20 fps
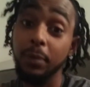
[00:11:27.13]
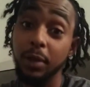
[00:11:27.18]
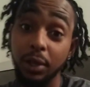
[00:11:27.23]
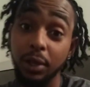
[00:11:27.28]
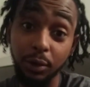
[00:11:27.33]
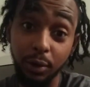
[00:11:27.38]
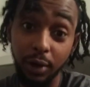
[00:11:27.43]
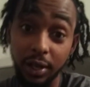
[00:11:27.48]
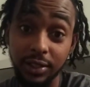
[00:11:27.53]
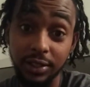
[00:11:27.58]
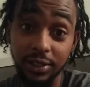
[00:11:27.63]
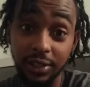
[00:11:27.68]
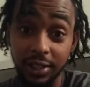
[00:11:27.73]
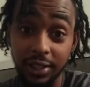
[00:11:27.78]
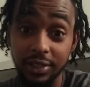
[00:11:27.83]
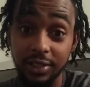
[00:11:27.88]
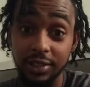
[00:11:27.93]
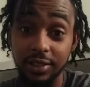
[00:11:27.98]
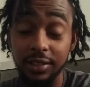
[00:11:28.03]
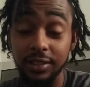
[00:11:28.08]

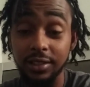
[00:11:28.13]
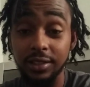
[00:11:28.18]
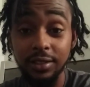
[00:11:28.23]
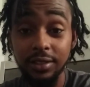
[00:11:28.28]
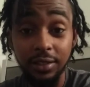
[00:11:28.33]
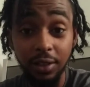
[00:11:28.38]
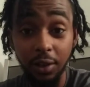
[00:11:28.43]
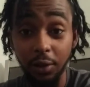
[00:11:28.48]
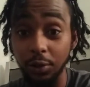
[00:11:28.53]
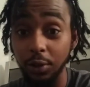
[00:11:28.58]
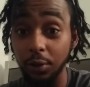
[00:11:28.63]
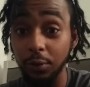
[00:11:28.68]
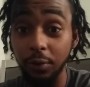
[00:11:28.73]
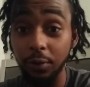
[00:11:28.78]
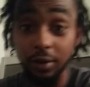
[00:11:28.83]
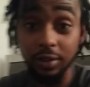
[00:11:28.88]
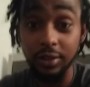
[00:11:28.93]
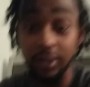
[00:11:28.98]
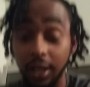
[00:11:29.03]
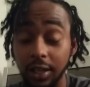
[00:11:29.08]
Congratulations on your
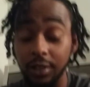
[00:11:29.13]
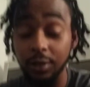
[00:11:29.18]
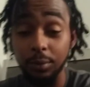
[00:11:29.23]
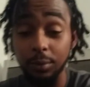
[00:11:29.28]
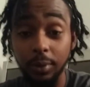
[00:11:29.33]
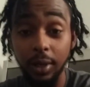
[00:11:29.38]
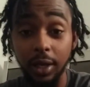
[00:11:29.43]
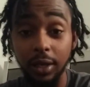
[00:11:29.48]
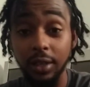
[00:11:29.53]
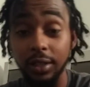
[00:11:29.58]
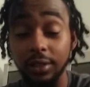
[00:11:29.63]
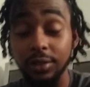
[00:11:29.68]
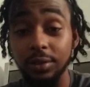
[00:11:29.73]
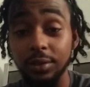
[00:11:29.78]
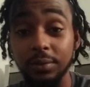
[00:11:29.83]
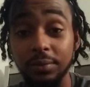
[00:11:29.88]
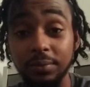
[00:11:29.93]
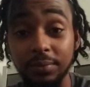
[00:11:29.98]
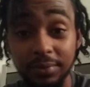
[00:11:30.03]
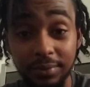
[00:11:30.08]
first out of body
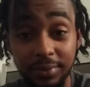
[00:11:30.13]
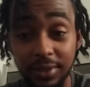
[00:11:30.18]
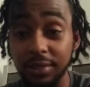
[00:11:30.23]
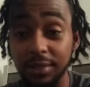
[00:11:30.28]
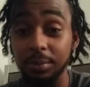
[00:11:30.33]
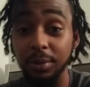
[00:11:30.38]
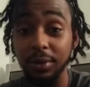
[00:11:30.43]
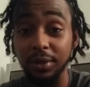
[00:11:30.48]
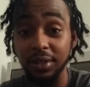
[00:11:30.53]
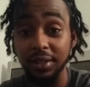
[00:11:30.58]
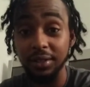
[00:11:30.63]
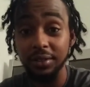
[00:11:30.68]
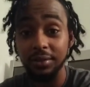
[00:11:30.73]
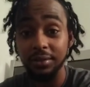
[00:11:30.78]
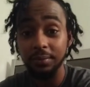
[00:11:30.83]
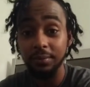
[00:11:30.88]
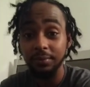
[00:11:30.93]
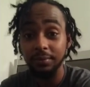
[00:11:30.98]
experience.